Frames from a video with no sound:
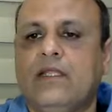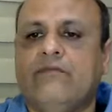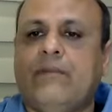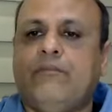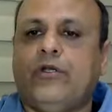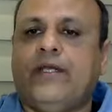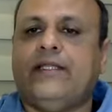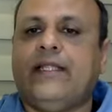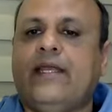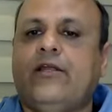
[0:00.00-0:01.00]
if I put it
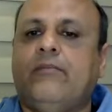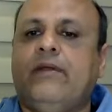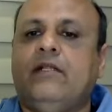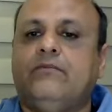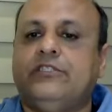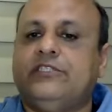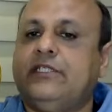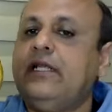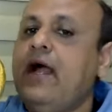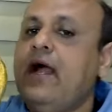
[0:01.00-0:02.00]
in the anatomical
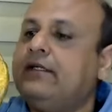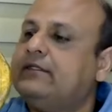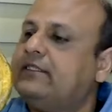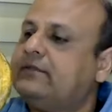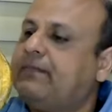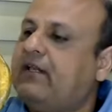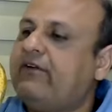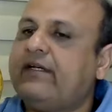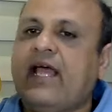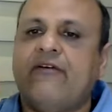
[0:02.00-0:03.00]
position, this
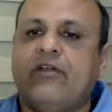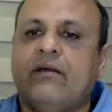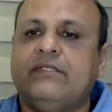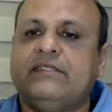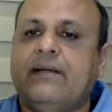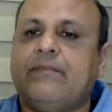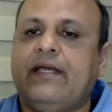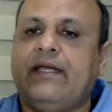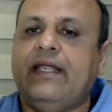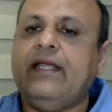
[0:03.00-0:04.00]
pelvic diaphragm is
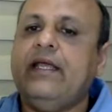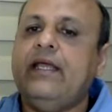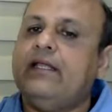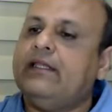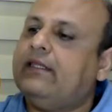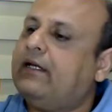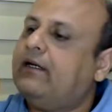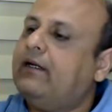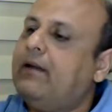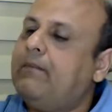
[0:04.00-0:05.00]
separating
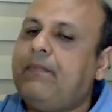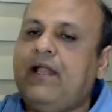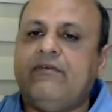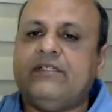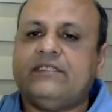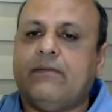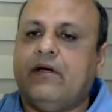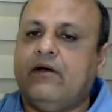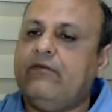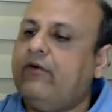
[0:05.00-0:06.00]
the pelvis
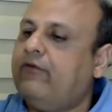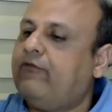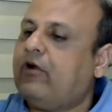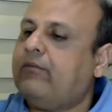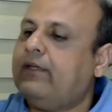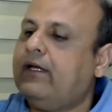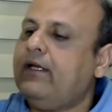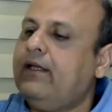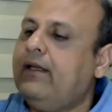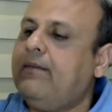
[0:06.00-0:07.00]
above from
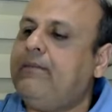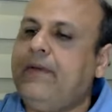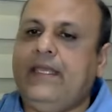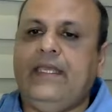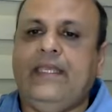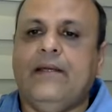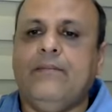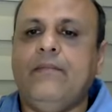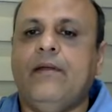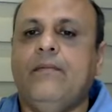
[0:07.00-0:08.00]
the
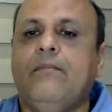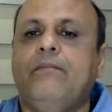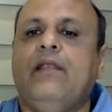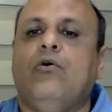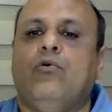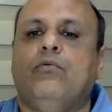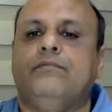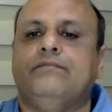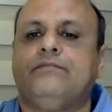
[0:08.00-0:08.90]
perineum below.